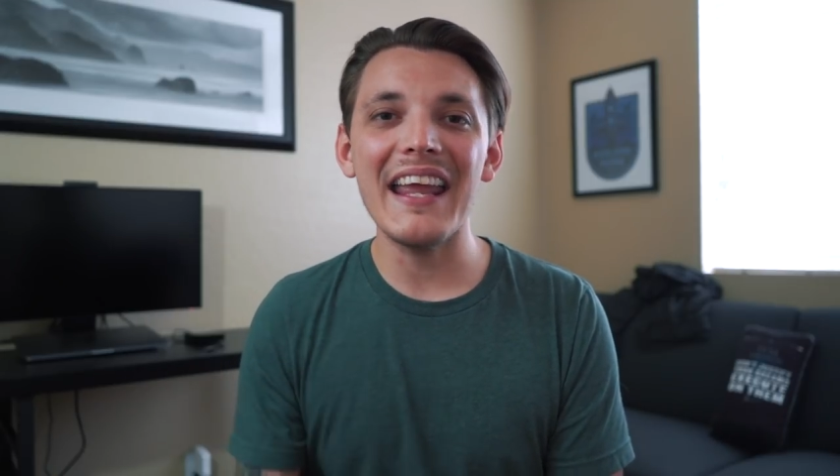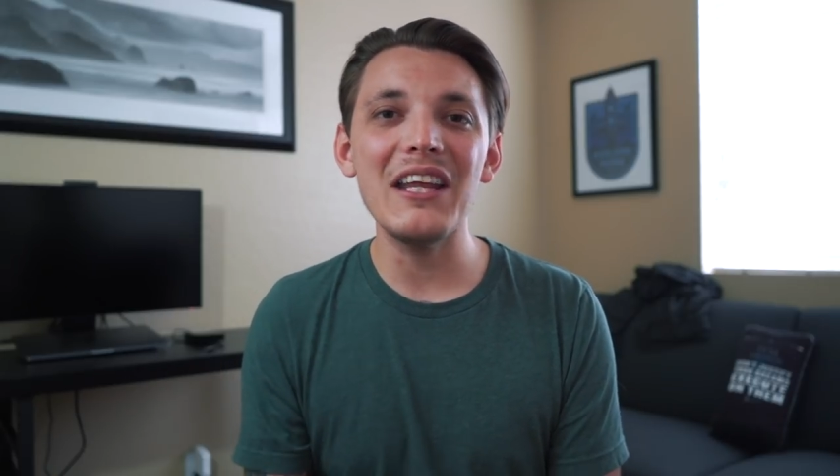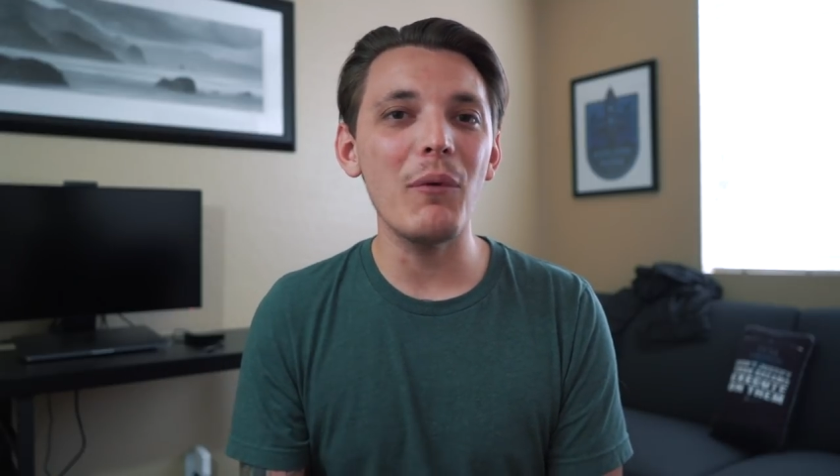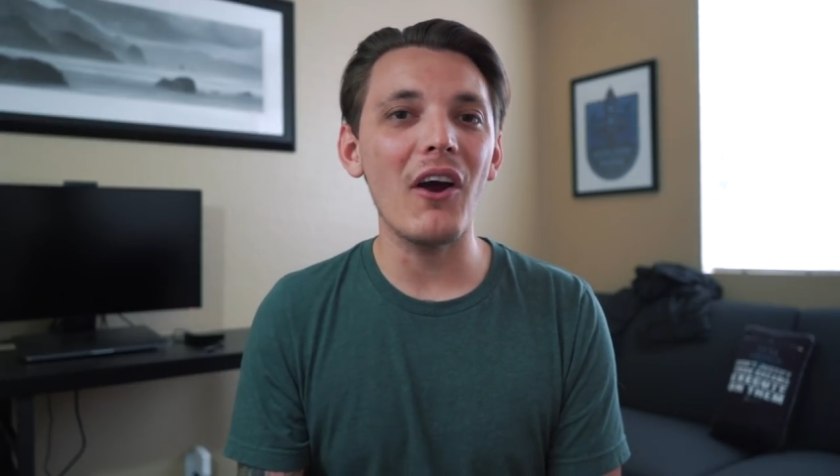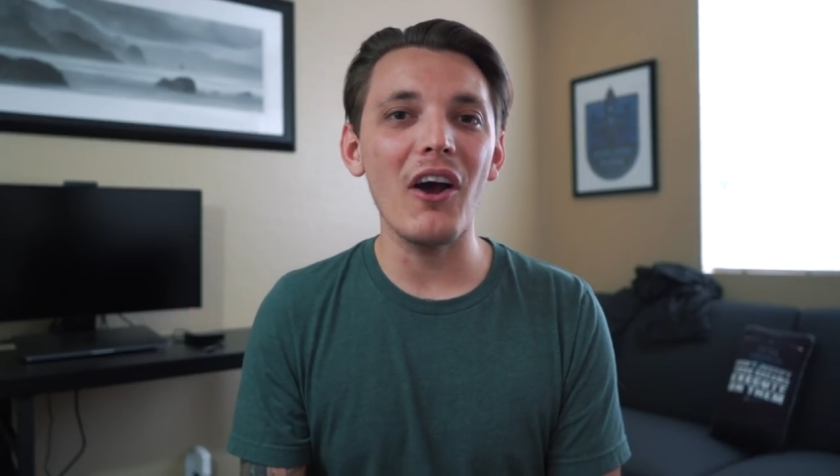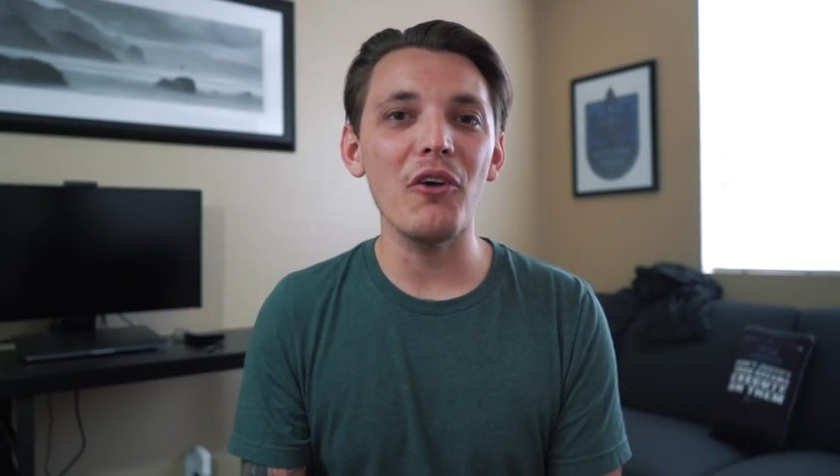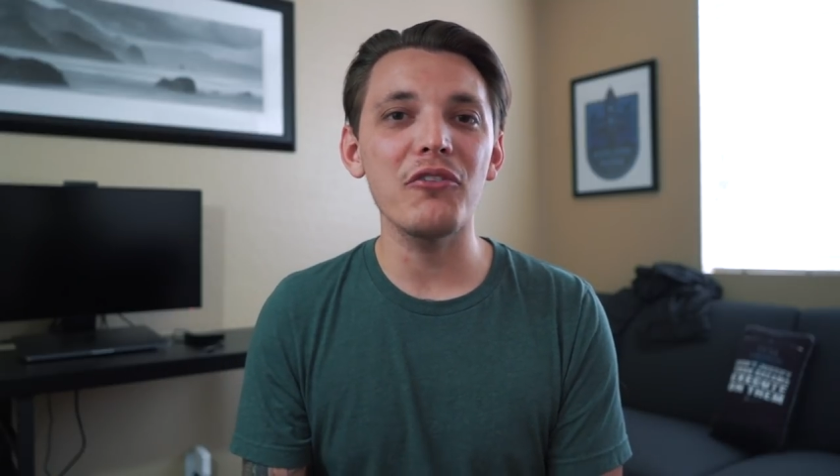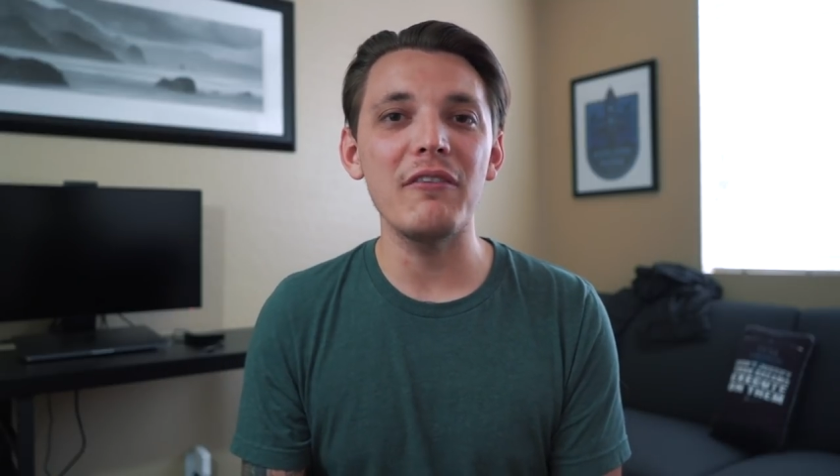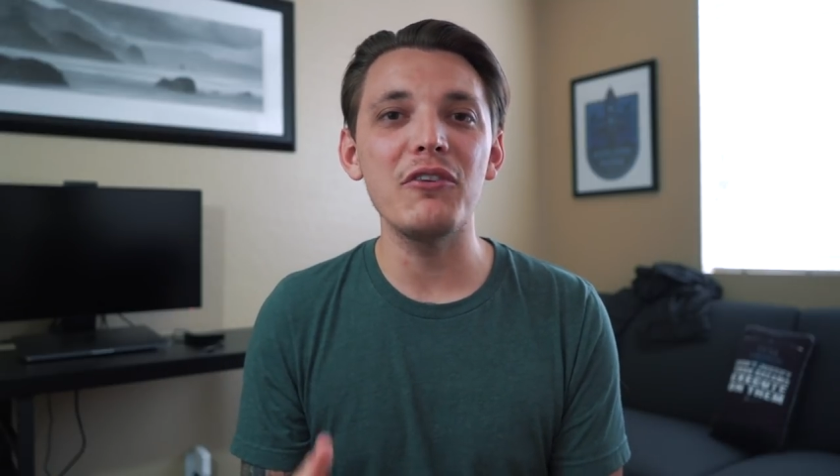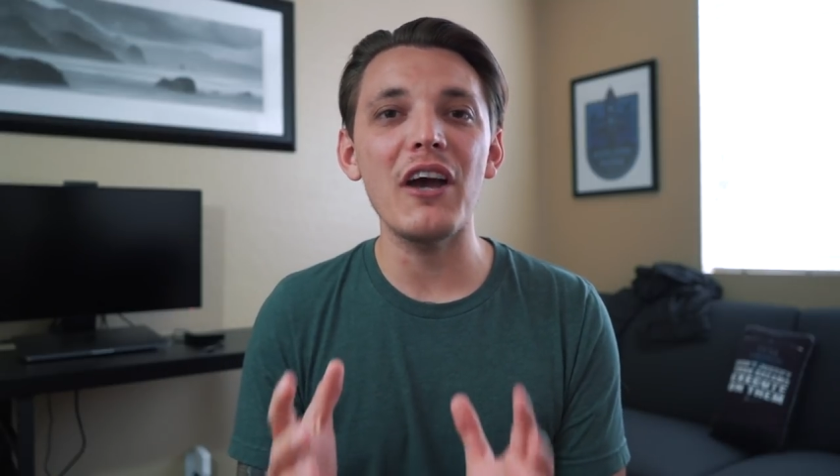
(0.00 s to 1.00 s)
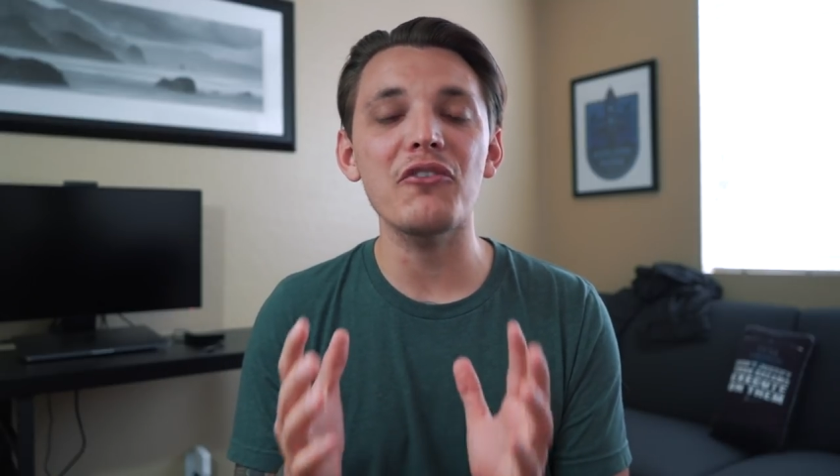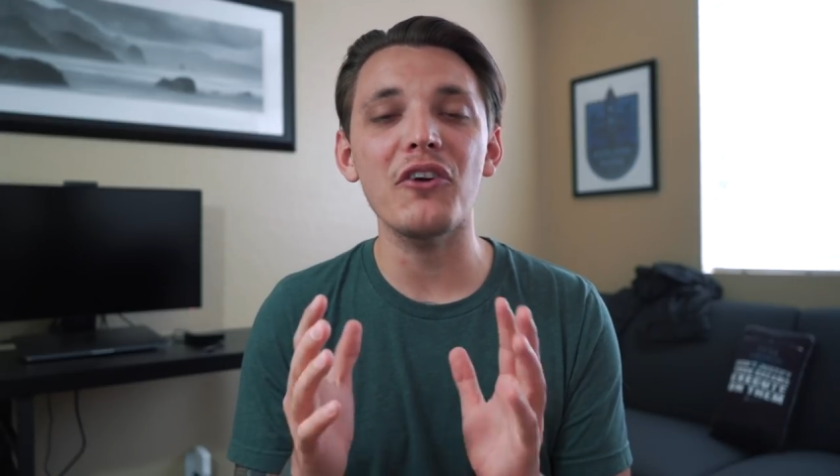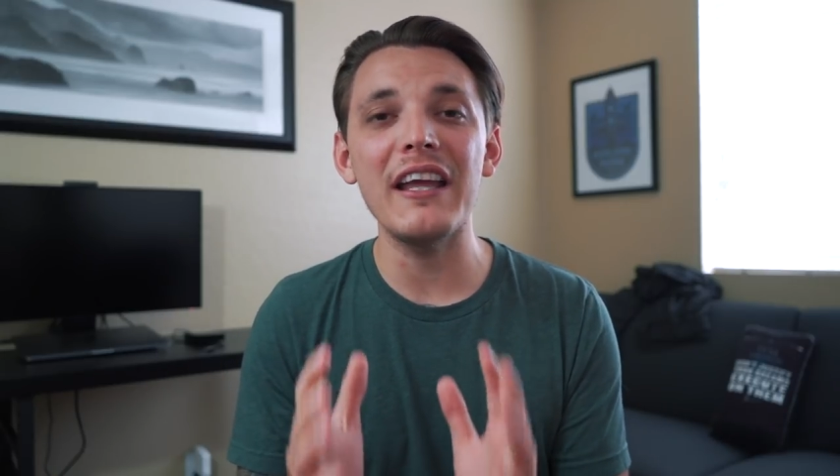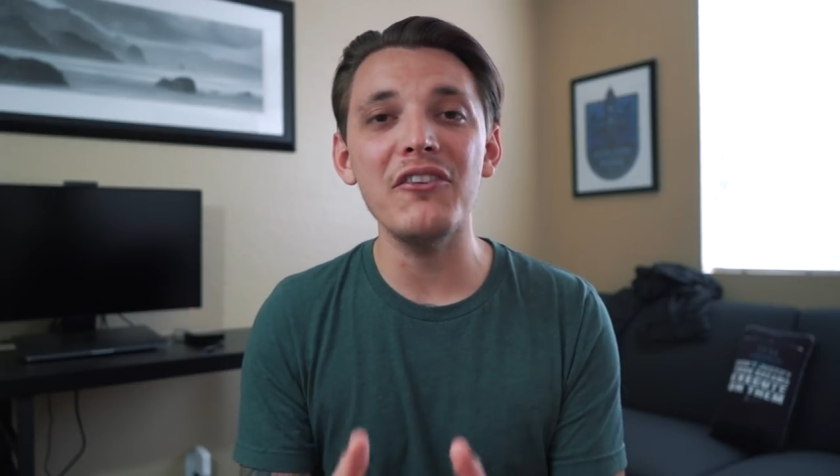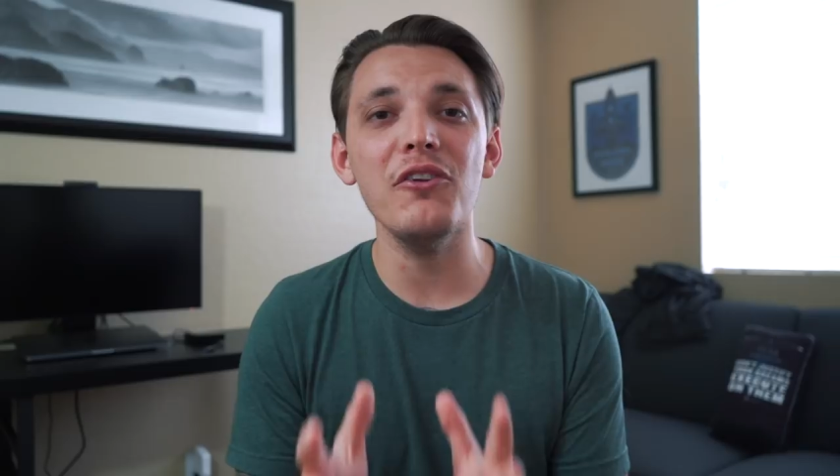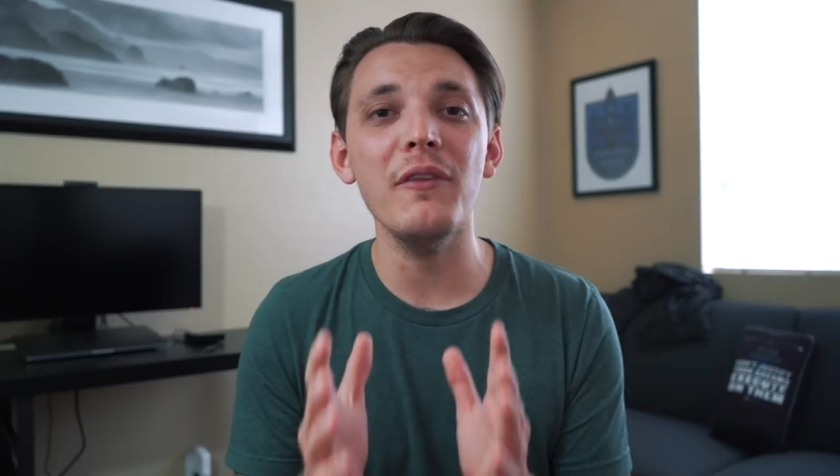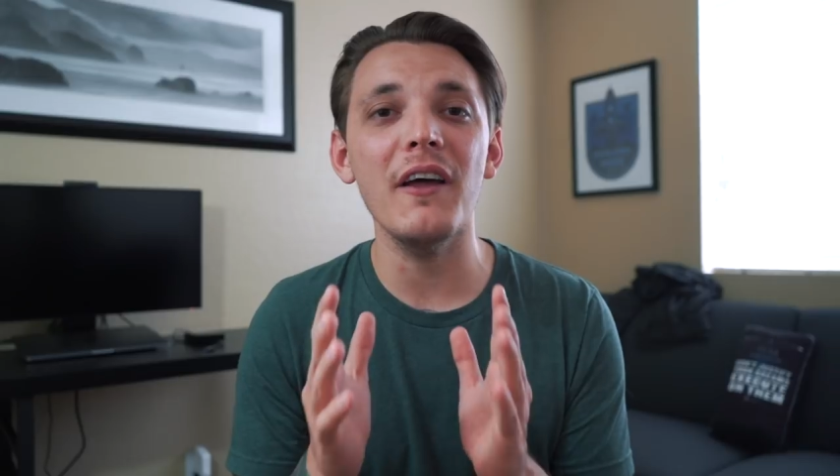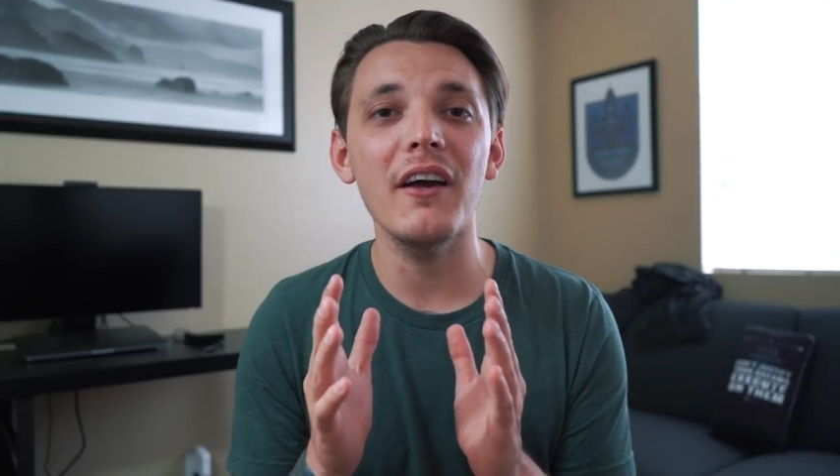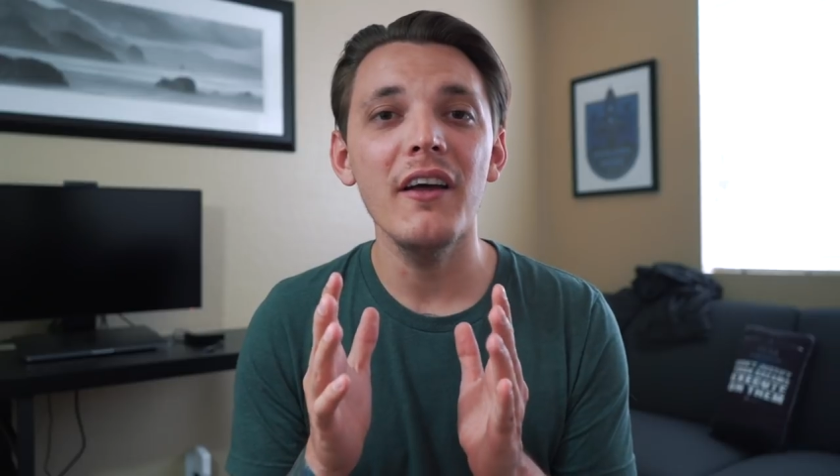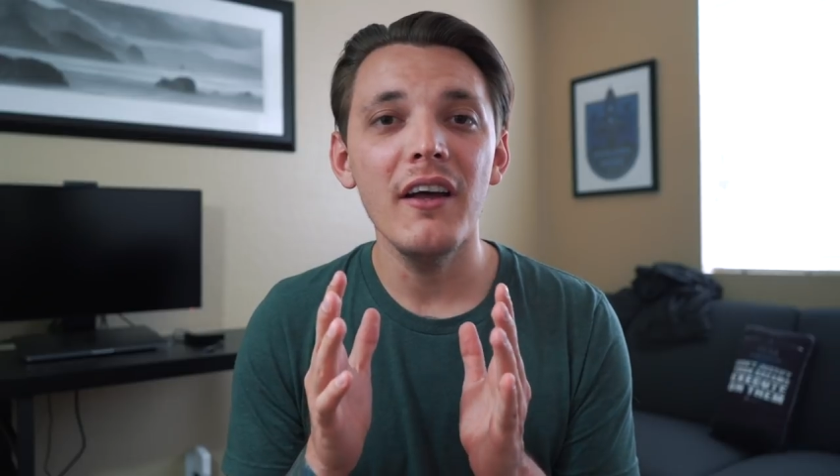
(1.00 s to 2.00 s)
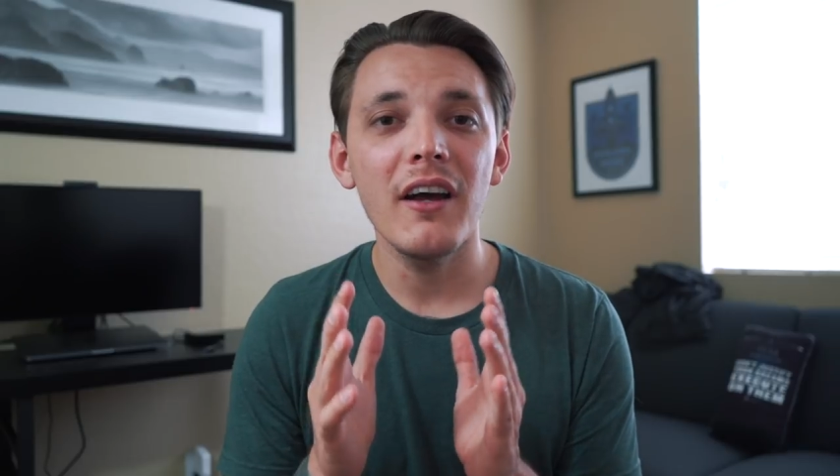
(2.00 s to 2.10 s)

anywhere else. If you guys are into the